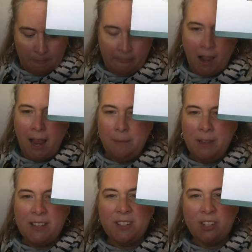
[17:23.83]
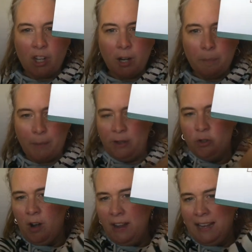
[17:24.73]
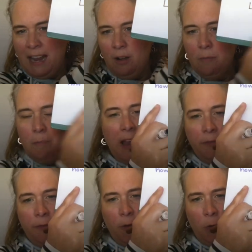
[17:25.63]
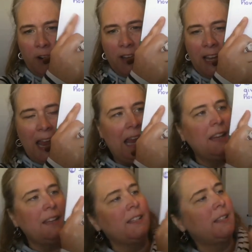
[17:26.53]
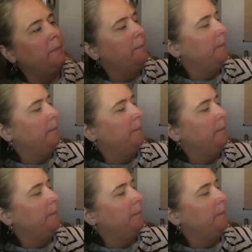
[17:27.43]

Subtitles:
I'm going to start by drawing out my 4 cakes.